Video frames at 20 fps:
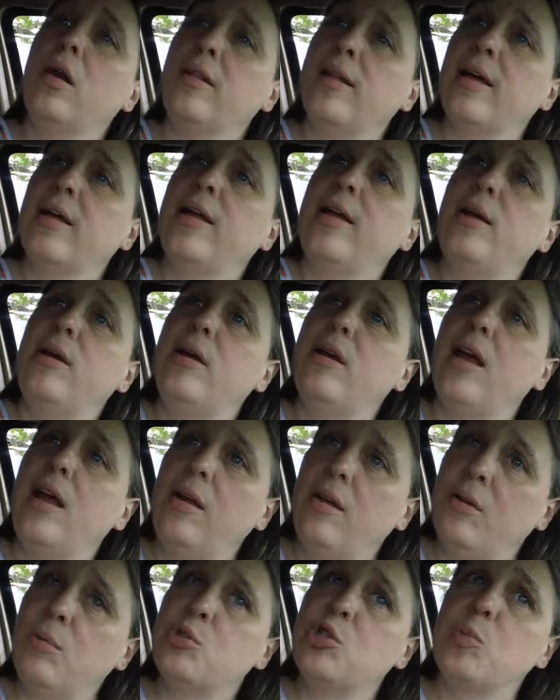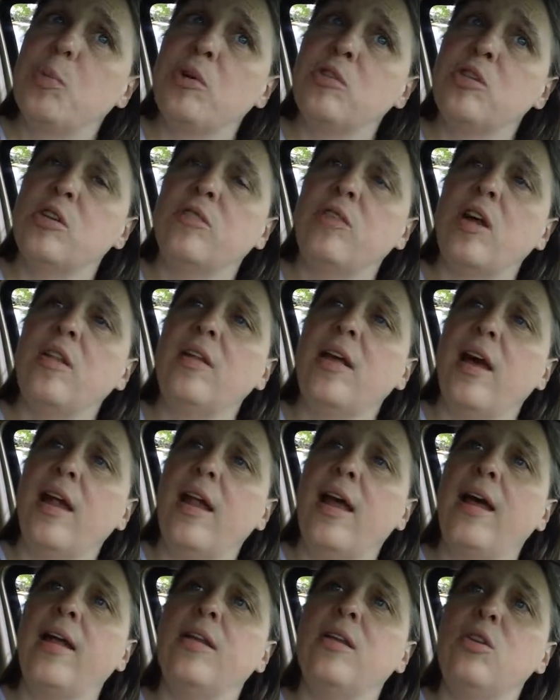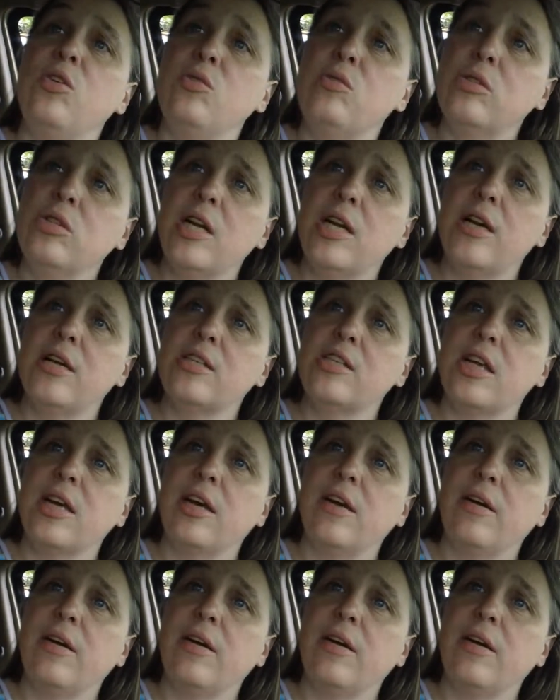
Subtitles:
that he was supposed to have done that and used it as like